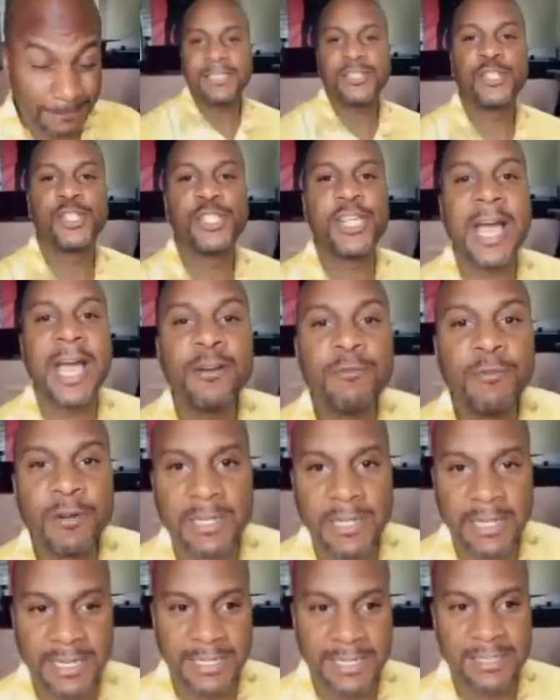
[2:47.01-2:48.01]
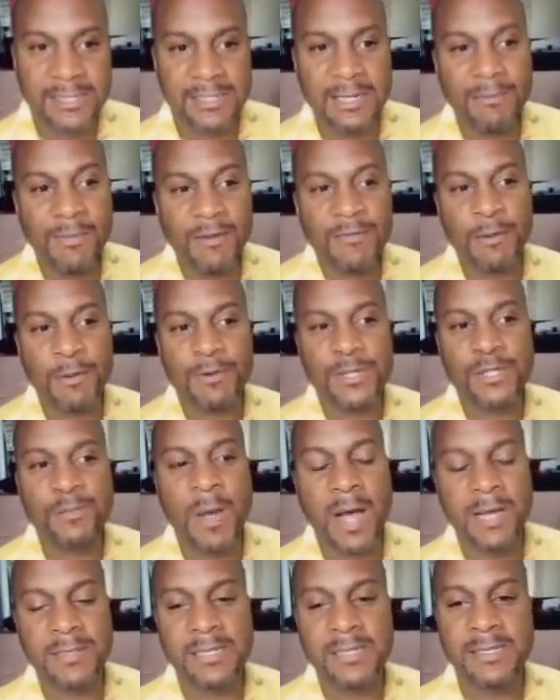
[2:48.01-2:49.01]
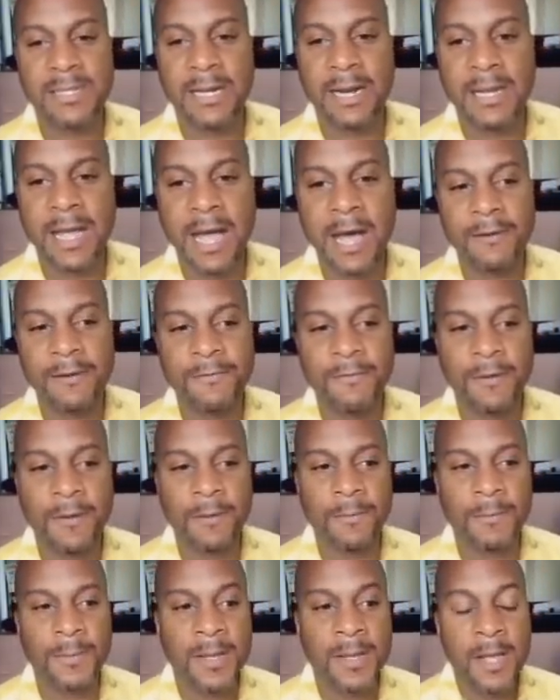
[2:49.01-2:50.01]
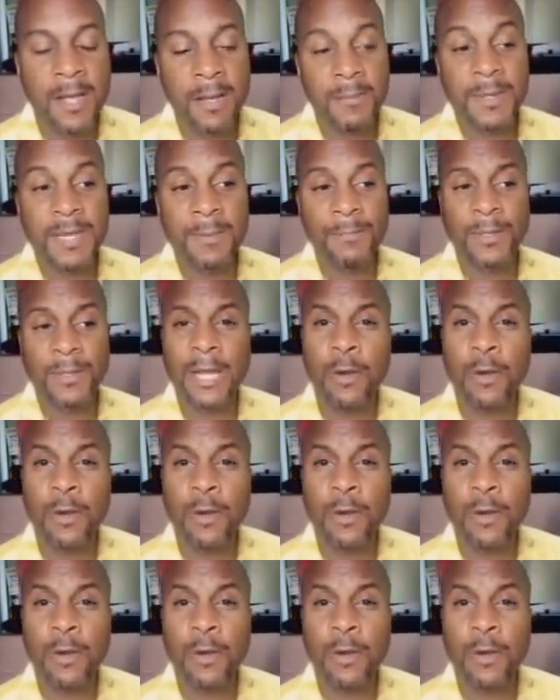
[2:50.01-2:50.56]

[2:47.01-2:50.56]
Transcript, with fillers: Generally, some of the responses that I got from people,